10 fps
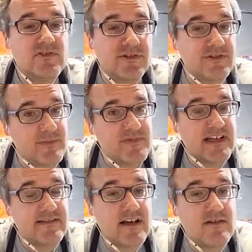turned
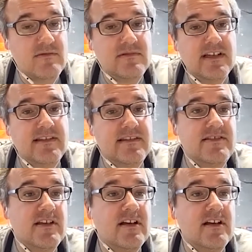upside down like this.